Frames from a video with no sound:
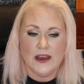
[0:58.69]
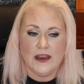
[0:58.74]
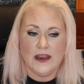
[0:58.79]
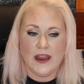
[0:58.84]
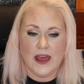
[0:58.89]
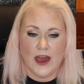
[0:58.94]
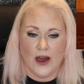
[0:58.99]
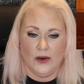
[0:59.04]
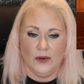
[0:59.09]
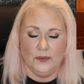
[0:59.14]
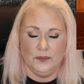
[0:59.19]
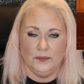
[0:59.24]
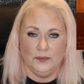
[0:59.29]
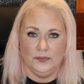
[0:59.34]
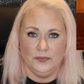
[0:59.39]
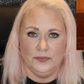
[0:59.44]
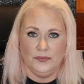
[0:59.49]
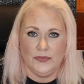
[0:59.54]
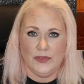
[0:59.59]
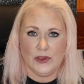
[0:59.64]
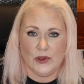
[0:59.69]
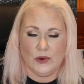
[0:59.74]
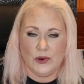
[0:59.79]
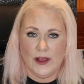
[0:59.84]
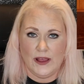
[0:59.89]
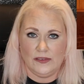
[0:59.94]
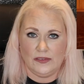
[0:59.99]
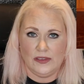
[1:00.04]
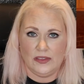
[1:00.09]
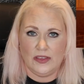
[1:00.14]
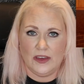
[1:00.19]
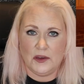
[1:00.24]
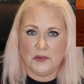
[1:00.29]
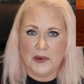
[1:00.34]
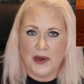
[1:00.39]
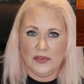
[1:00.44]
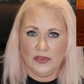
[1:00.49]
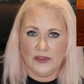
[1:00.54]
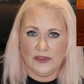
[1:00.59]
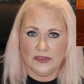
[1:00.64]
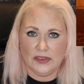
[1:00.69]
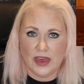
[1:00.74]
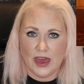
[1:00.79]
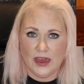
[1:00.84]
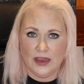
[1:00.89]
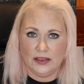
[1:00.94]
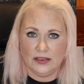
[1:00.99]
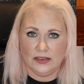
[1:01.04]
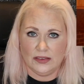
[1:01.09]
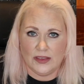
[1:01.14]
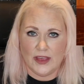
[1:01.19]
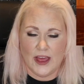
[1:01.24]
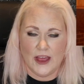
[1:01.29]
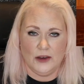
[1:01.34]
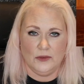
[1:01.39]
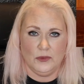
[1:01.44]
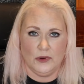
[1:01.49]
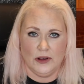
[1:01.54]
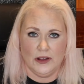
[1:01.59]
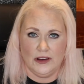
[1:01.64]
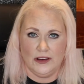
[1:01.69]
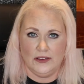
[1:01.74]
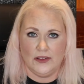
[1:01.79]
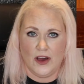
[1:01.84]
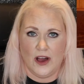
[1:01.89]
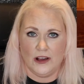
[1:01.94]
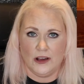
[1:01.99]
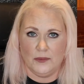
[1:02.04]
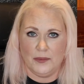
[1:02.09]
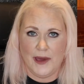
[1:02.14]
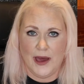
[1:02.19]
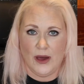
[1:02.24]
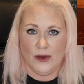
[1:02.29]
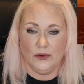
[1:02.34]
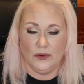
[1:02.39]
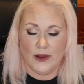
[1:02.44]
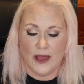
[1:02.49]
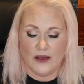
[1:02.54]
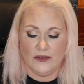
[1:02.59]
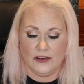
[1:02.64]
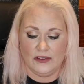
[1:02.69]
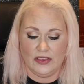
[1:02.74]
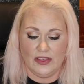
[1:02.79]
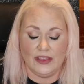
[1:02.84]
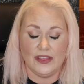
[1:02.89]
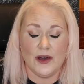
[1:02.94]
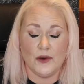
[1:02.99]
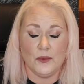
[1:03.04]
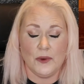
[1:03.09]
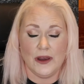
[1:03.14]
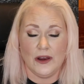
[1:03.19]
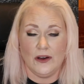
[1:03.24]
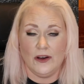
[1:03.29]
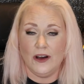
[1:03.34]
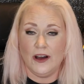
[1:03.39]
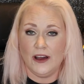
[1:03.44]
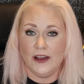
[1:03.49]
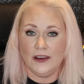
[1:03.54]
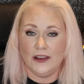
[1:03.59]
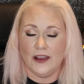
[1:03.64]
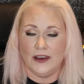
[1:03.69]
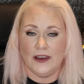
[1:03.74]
Now, the crazy thing about this case, and we're going to talk about everything that went on